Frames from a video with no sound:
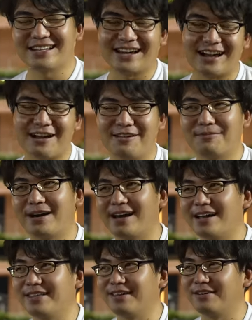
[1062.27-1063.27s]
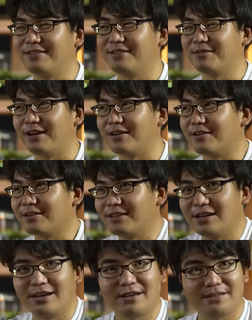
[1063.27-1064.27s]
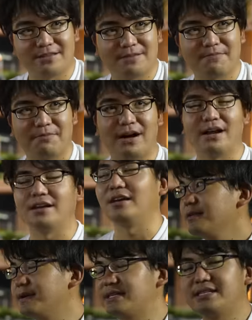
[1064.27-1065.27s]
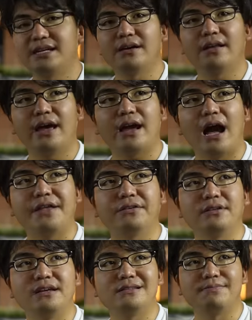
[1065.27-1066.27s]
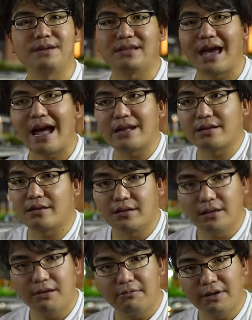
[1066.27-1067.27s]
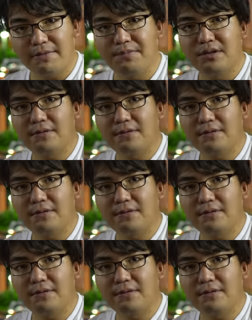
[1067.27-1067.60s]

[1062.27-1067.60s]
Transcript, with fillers: like kind of my ideal, you know, the body. But still, like, I don't need to be that, you know, ripped.